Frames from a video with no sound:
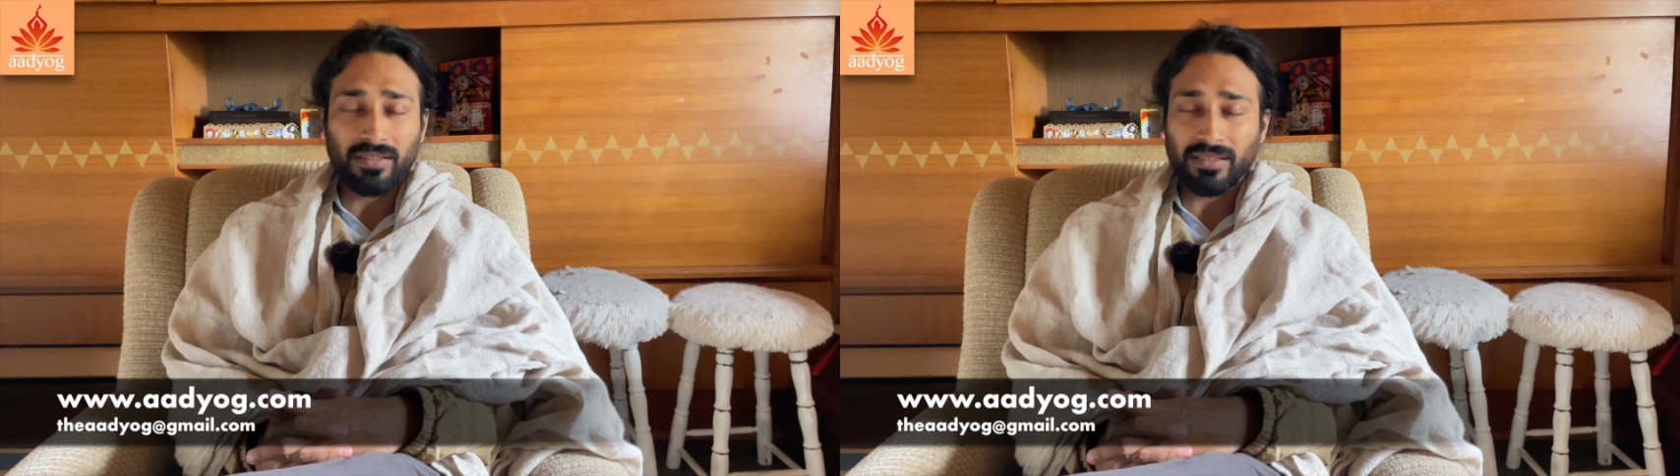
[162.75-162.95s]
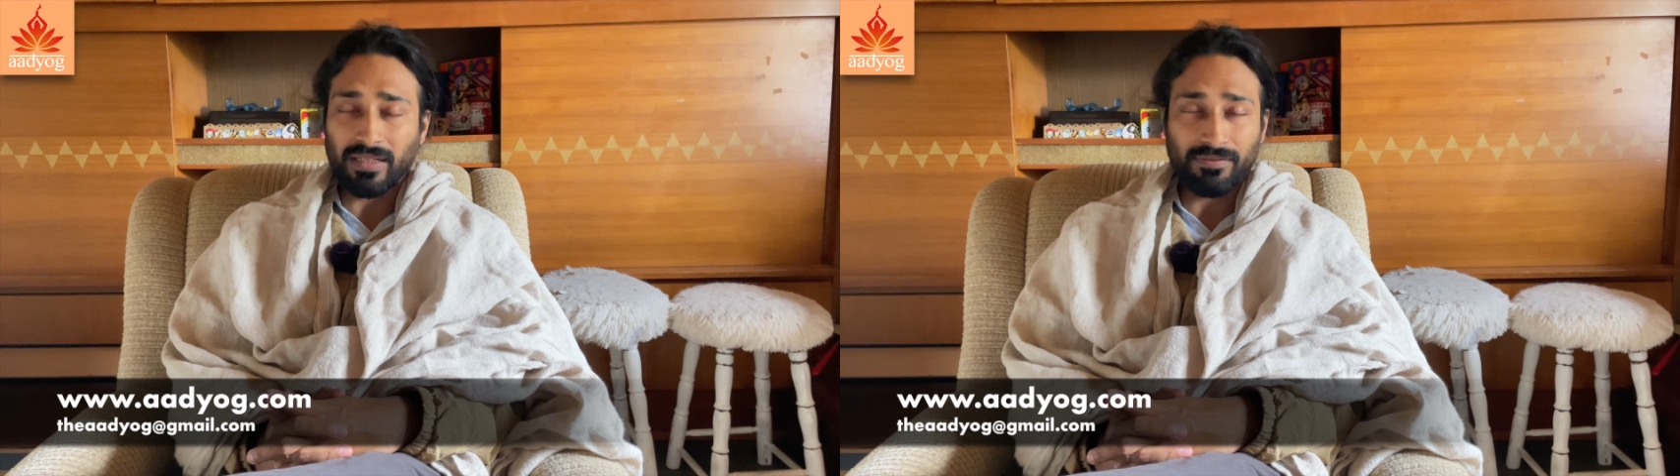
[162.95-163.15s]

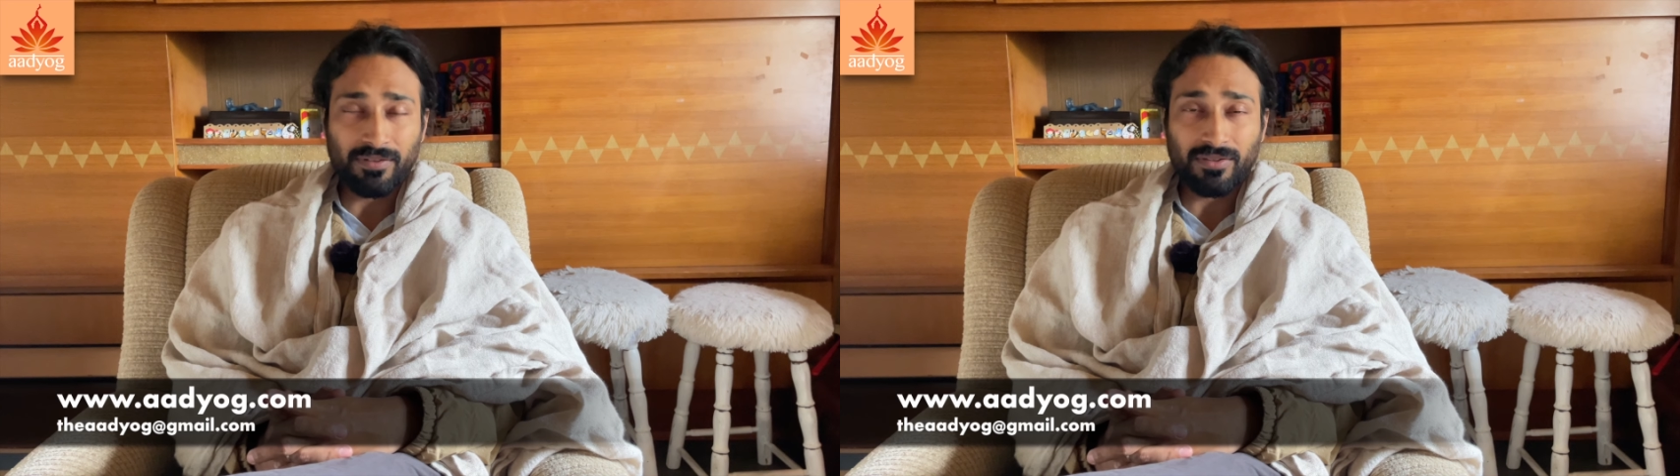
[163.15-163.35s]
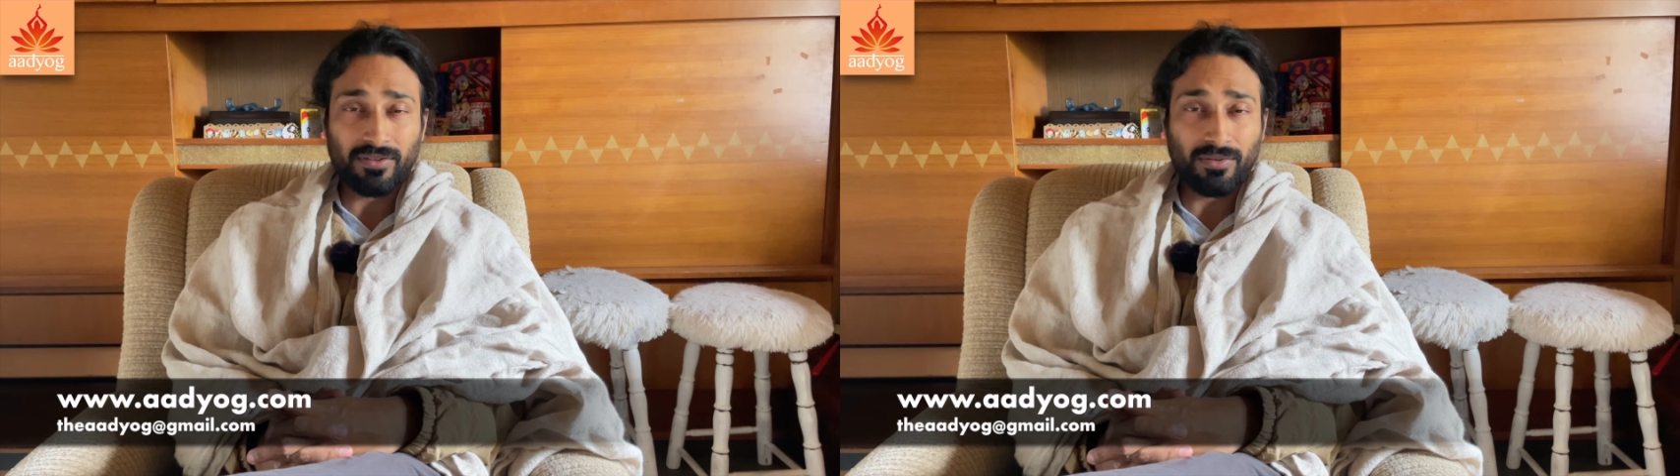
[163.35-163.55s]
little
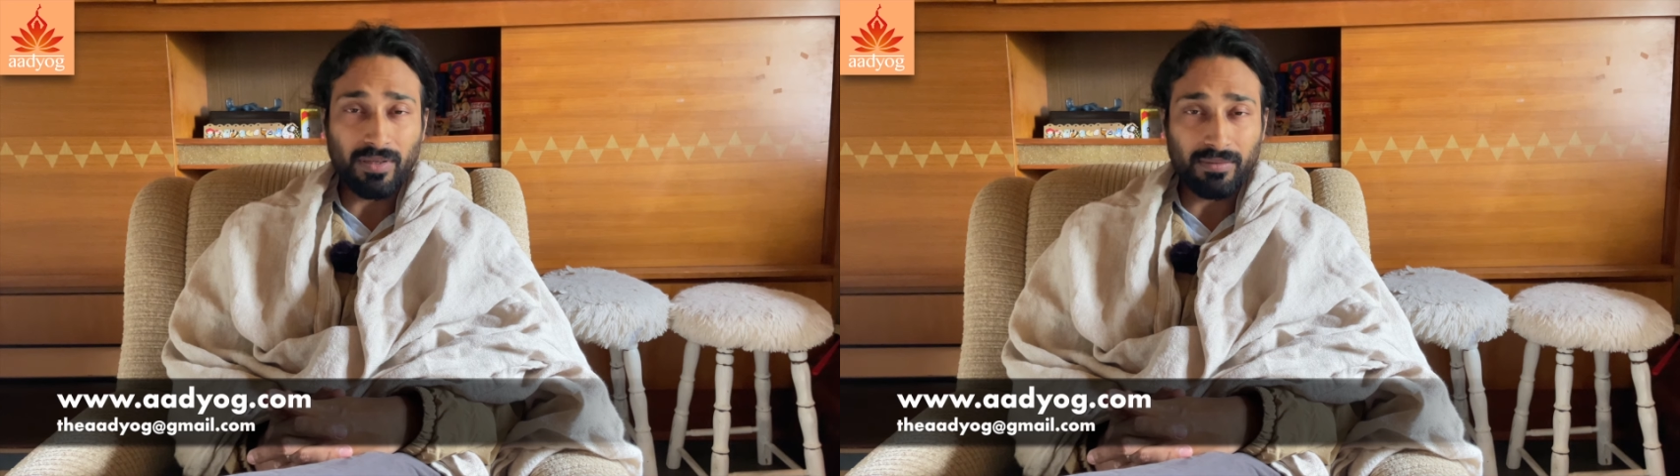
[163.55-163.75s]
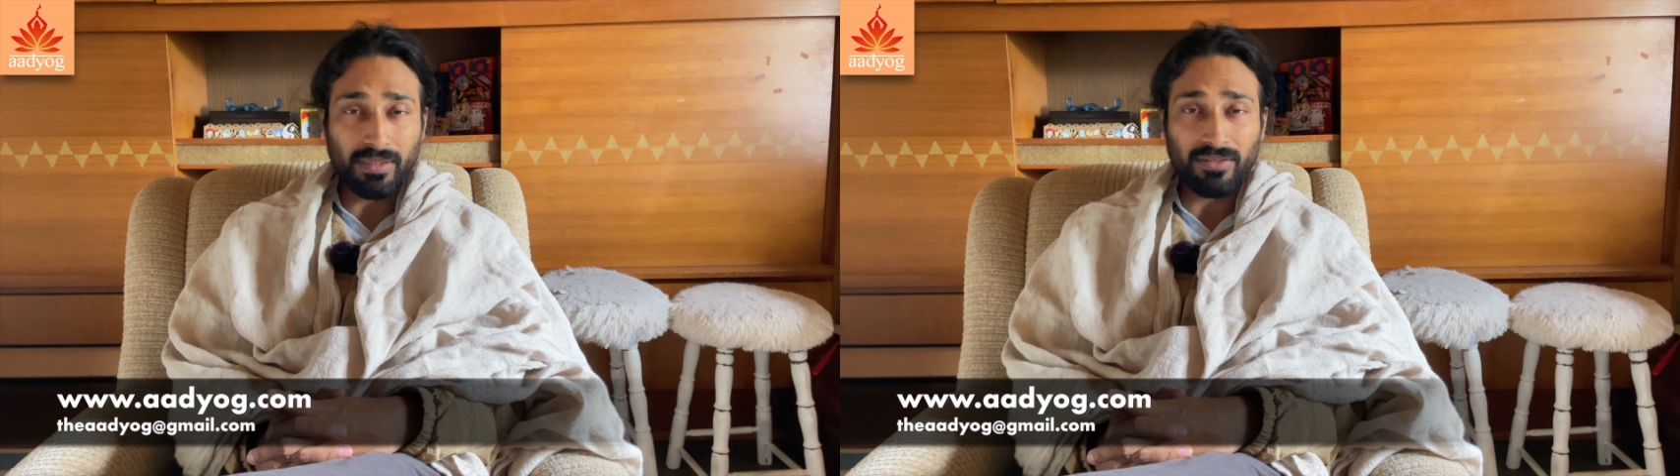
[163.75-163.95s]
effort is
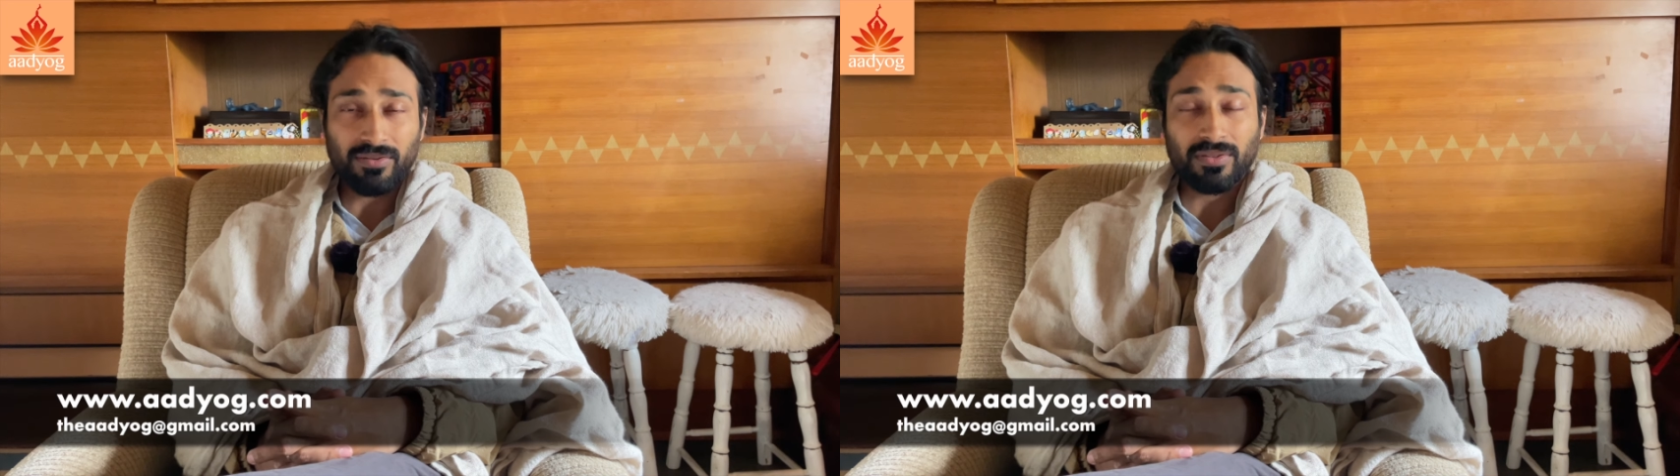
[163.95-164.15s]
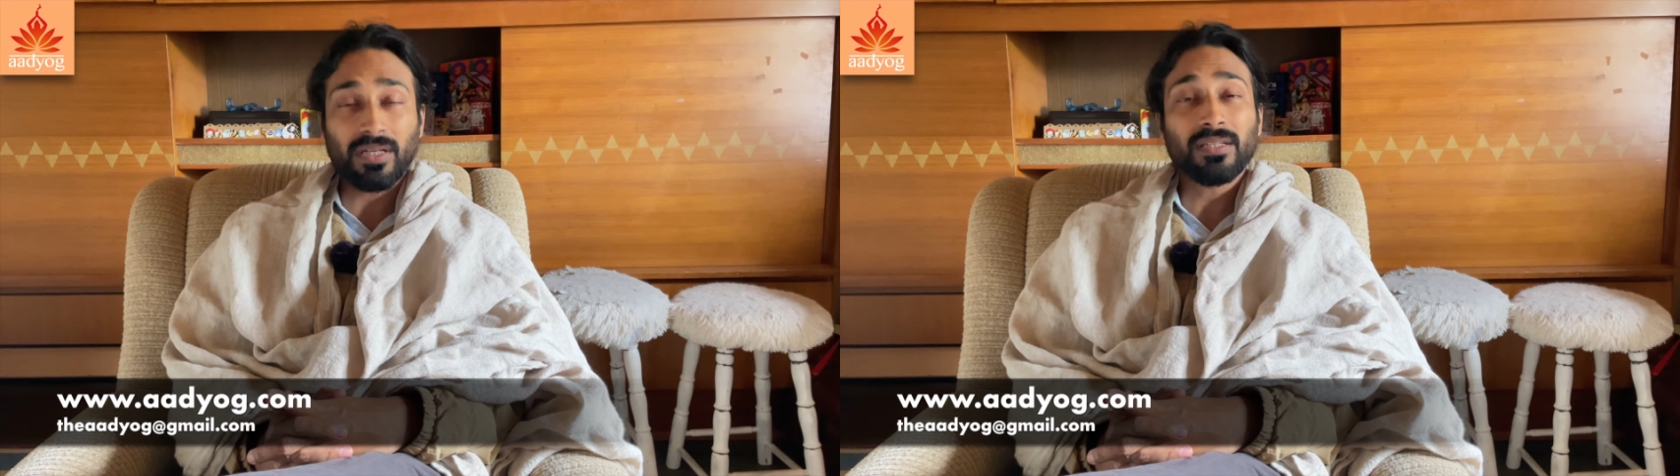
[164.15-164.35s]
required by your
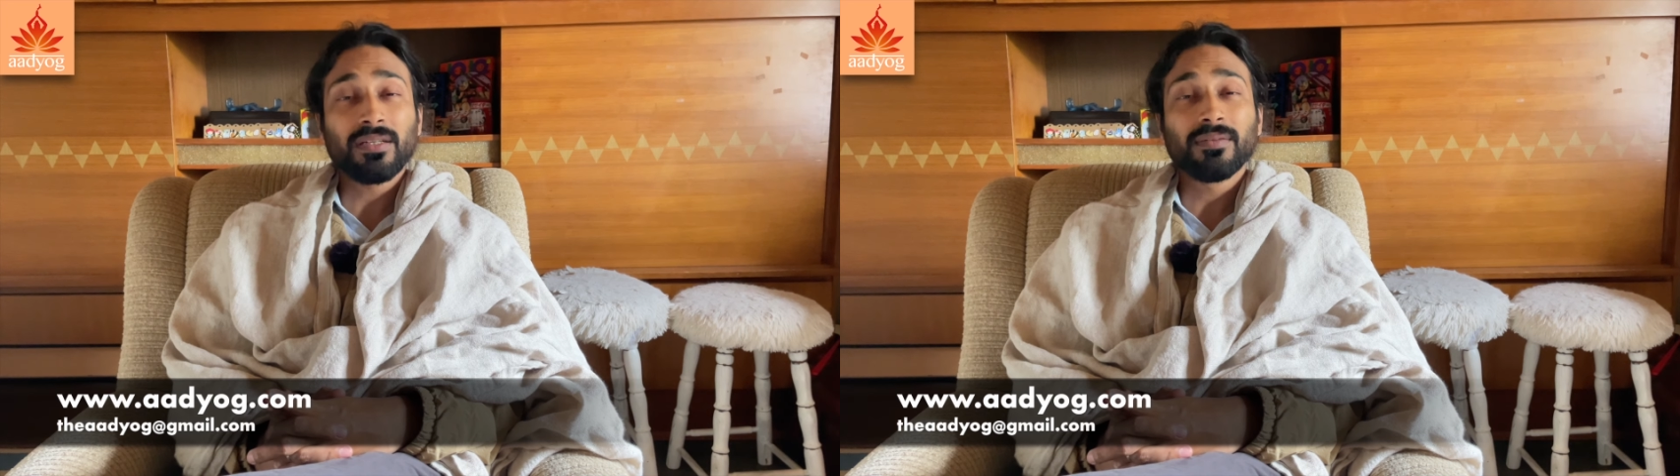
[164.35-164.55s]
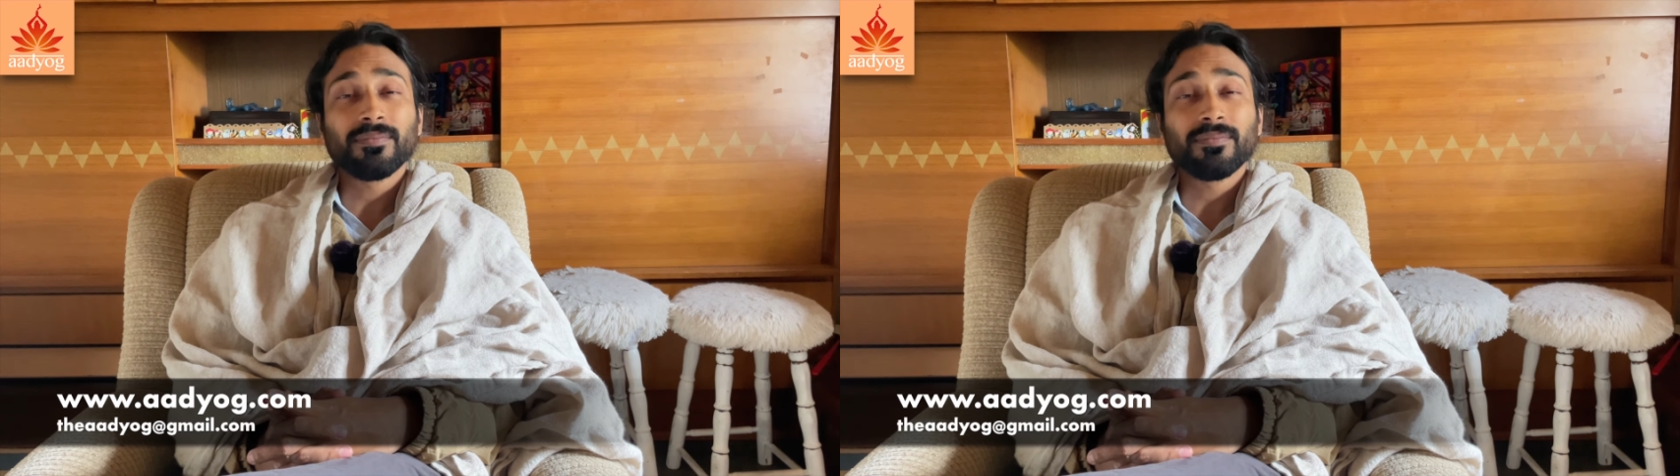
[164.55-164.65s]
side.